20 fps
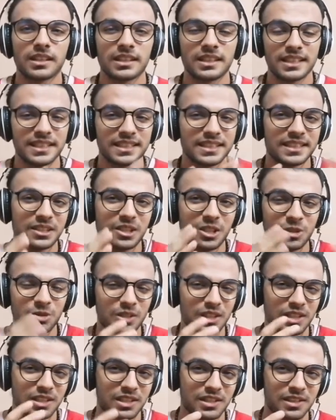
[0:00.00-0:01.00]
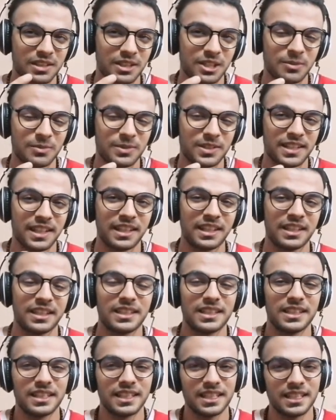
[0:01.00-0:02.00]
this conjugation that I'm
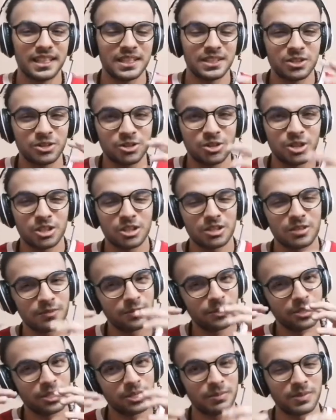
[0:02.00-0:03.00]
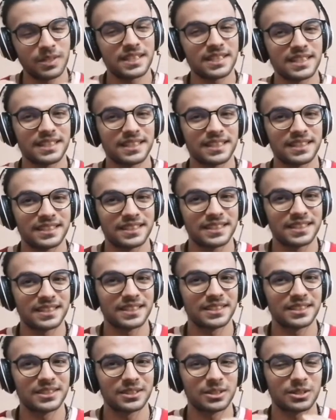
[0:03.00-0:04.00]
saying is just for the present
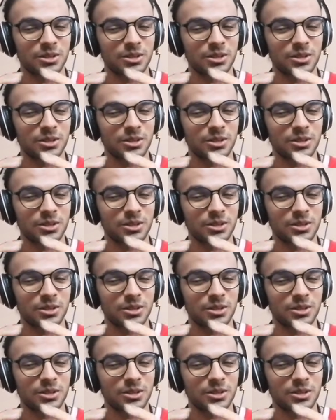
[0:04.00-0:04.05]
tense.